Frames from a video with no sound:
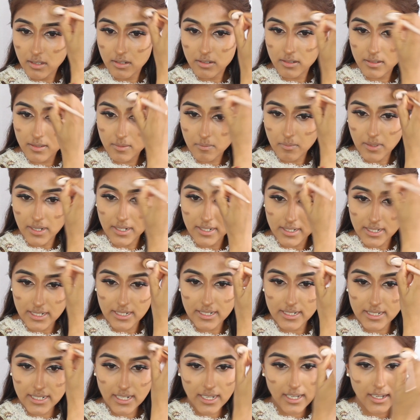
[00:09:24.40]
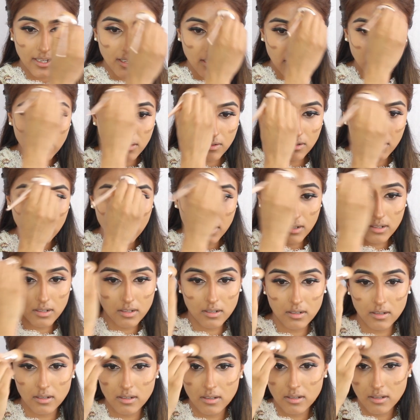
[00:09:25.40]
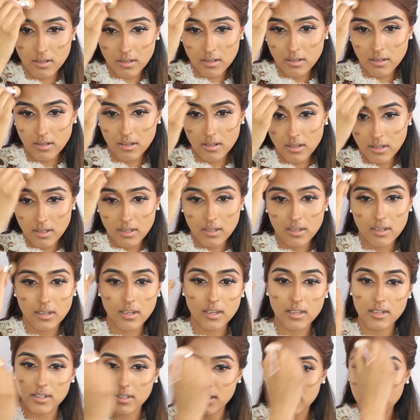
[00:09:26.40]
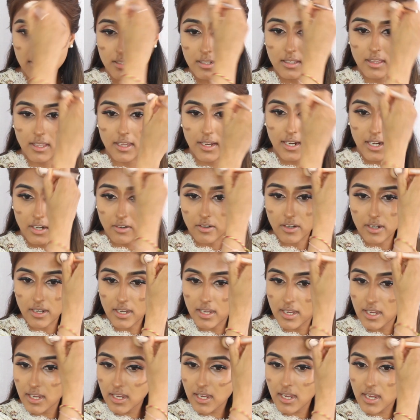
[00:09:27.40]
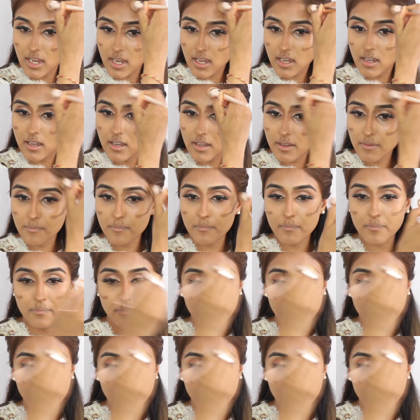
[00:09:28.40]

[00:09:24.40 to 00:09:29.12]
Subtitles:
Just blend it down and into the area here.